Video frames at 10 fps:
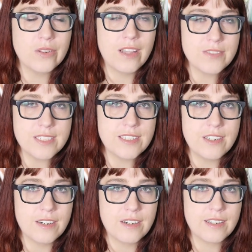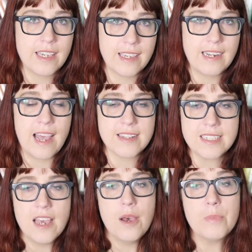I would love to see her kicking
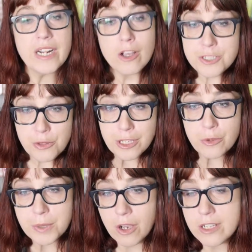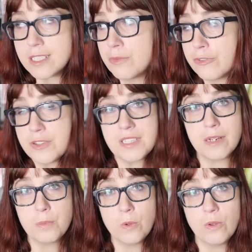ass. But I also think it would be awesome for
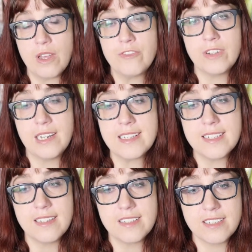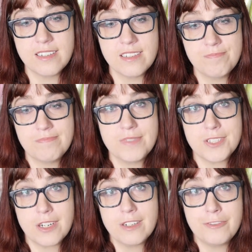Deadpool and Vanessa to
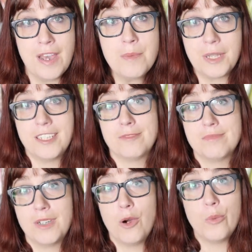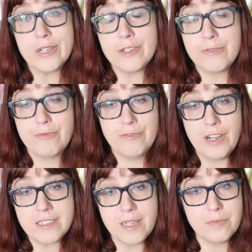start a family. A weird,
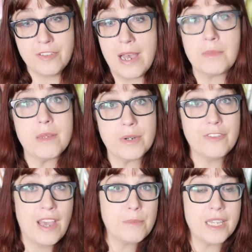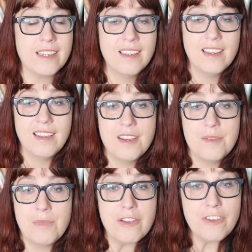fucked up family, but a family.
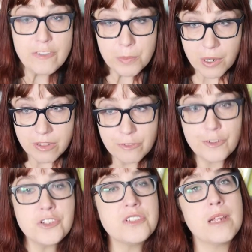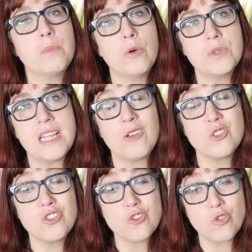My favorite part of the first Deadpool was how
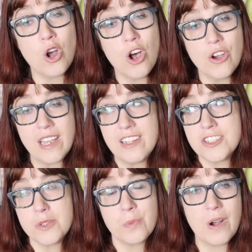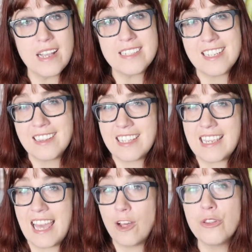strong and
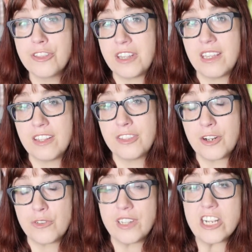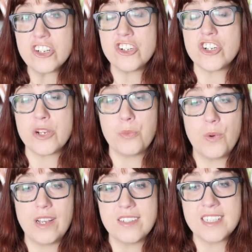surprisingly healthy their relationship
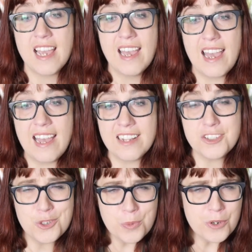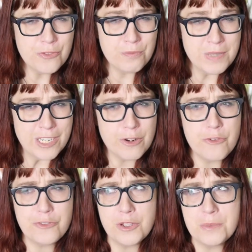was. And
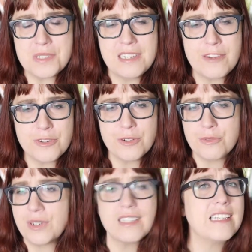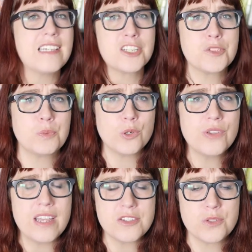superhero films never really
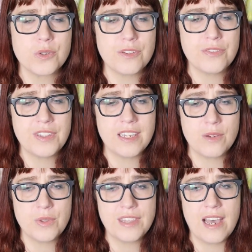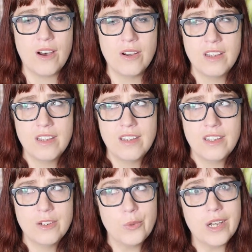explore that sort of thing without,
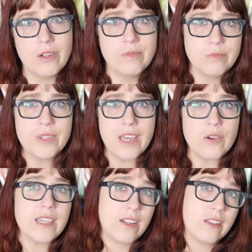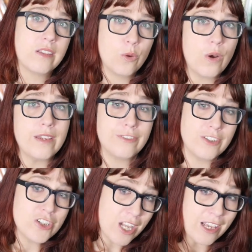well, without killing the wife
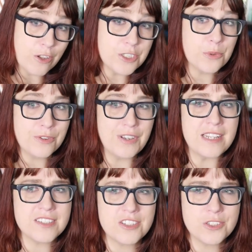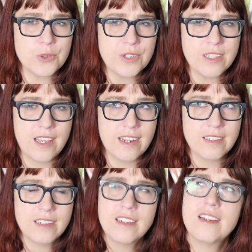and child to advance the
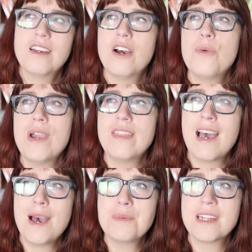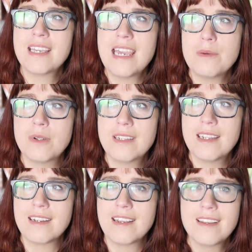storyline. Oh, wait, that happened to Cable,
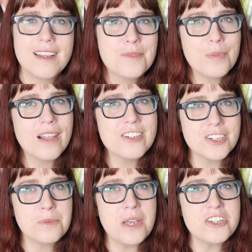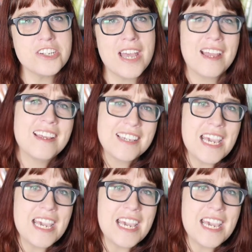didn't it? Probably should have mentioned that.